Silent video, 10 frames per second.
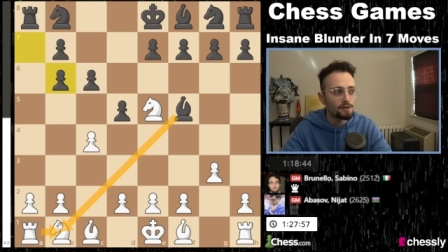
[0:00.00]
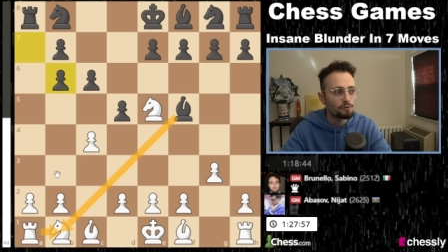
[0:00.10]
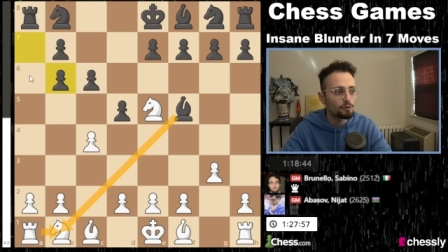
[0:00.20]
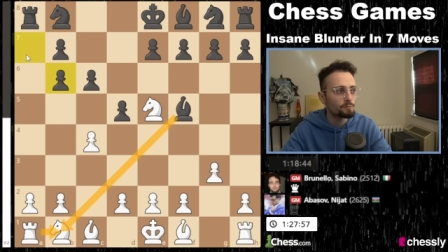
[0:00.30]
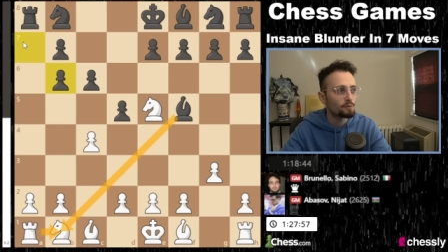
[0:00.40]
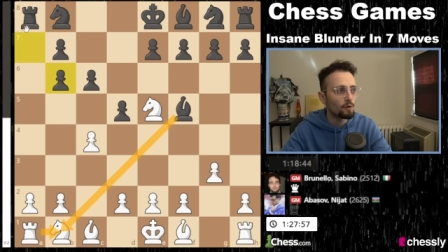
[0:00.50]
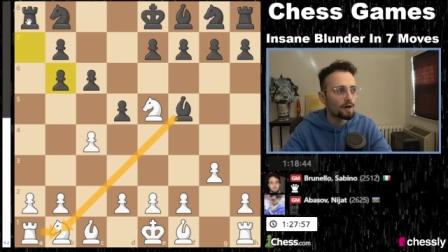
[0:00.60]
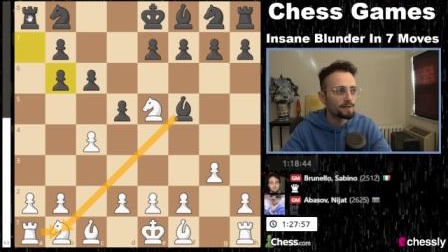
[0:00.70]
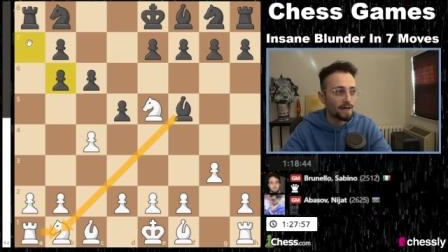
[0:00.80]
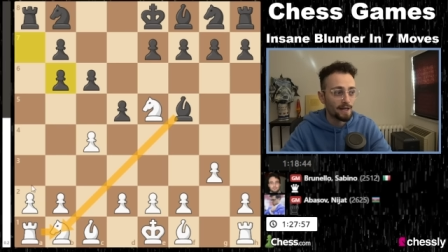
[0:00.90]
rook
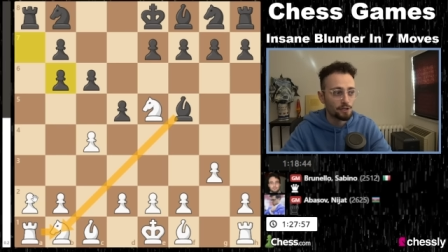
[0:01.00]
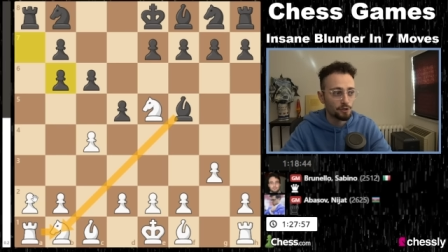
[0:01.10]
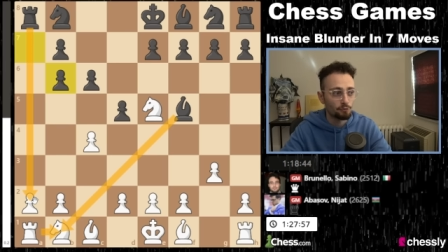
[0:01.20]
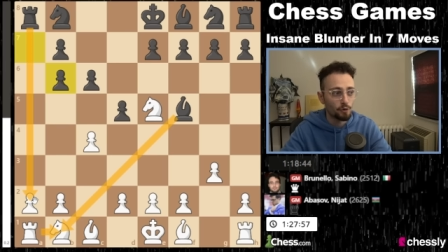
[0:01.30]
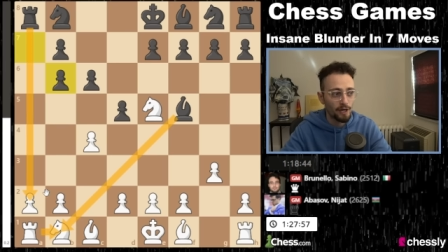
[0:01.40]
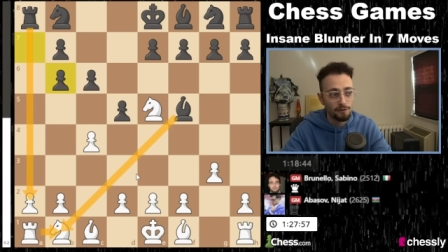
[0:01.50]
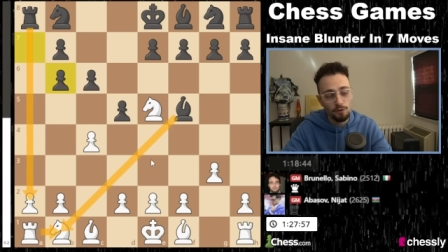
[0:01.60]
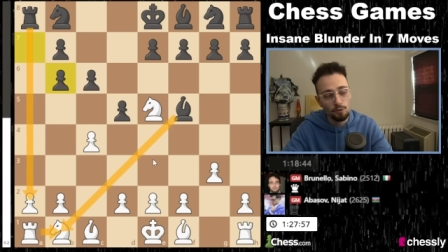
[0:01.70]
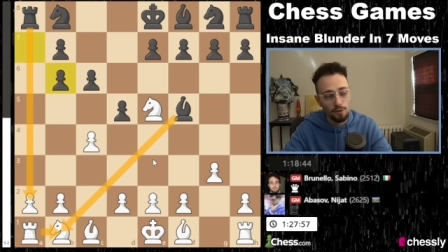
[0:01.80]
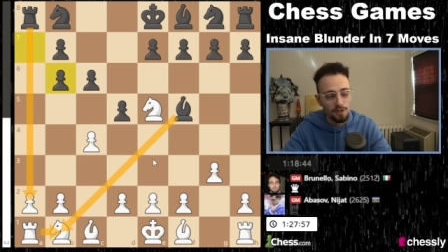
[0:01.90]
b1, and actually rook
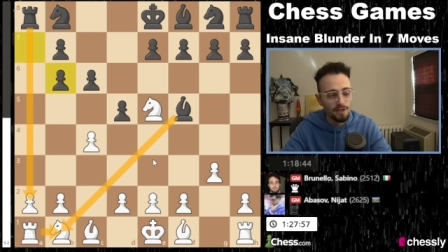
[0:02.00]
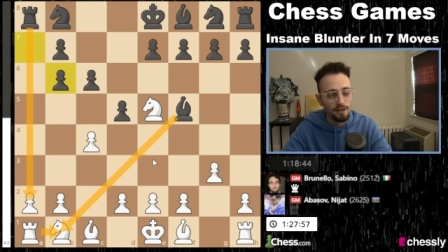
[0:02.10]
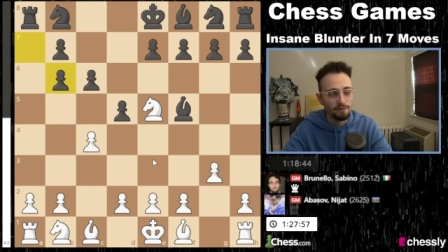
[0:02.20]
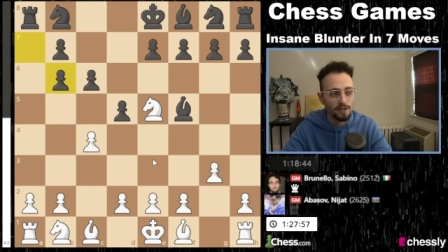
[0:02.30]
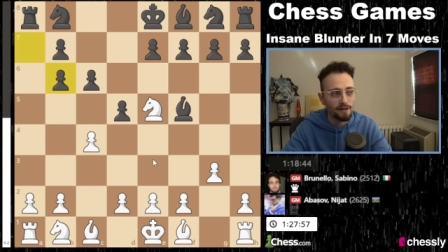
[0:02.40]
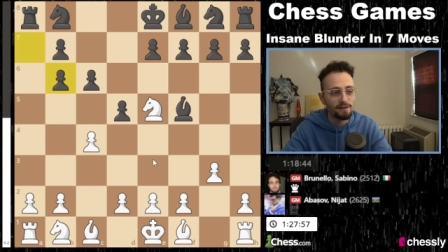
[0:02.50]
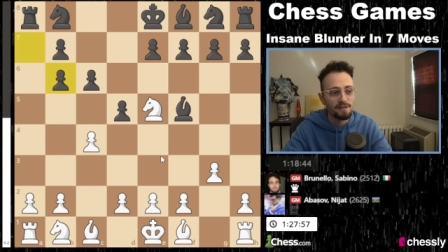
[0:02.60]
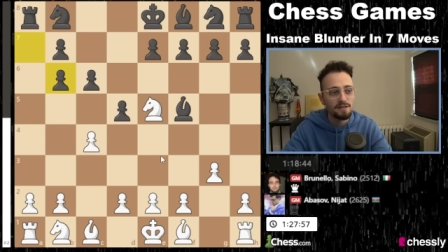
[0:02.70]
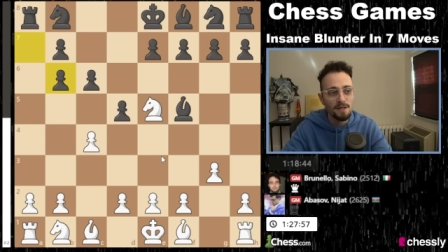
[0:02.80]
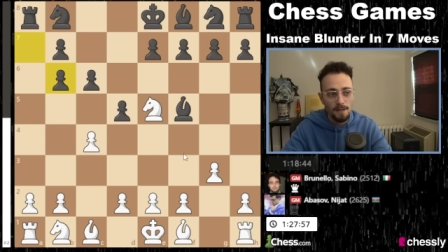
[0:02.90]
a2, which is kind of hilarious.